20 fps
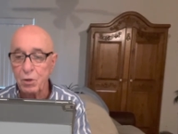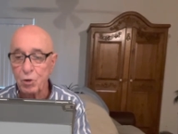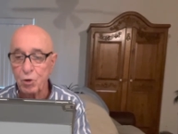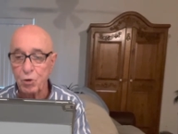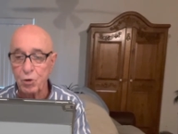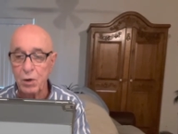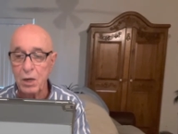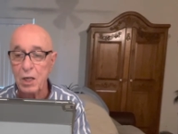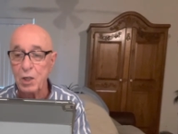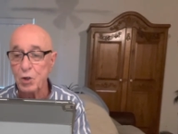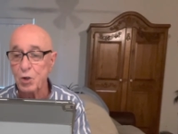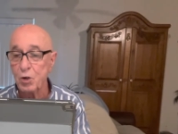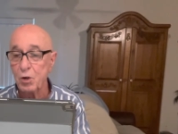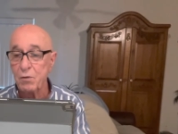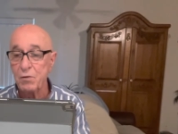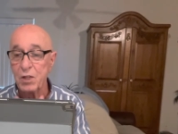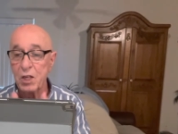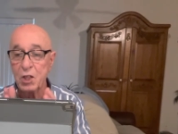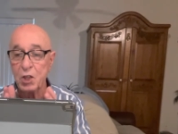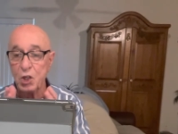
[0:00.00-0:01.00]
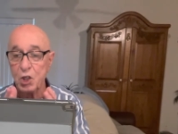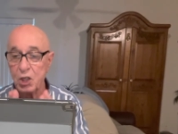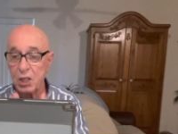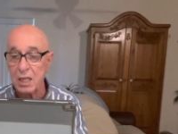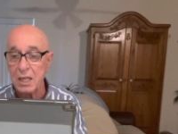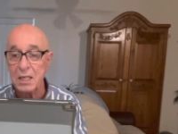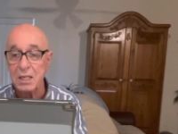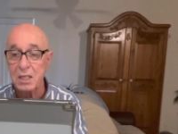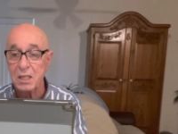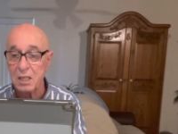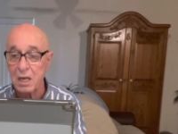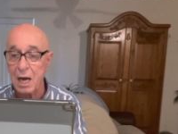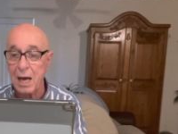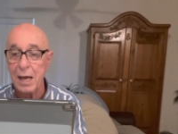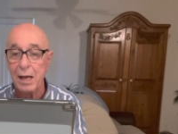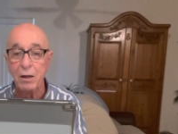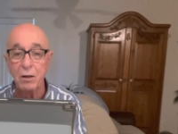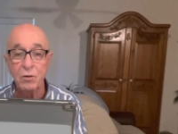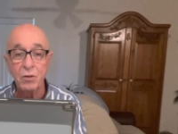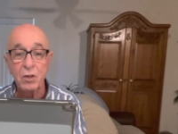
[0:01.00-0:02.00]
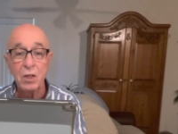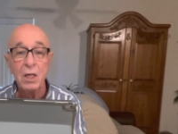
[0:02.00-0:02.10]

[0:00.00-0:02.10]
treasure of the Gentiles